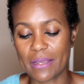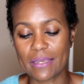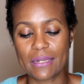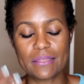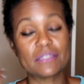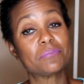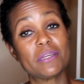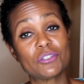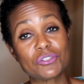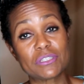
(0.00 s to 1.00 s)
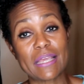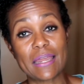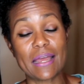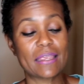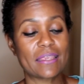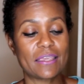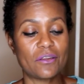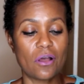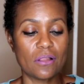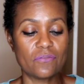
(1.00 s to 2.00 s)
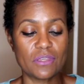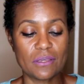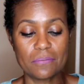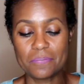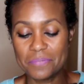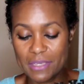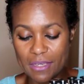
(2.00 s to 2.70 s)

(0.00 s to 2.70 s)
by getting this miniature set, I can get all of them.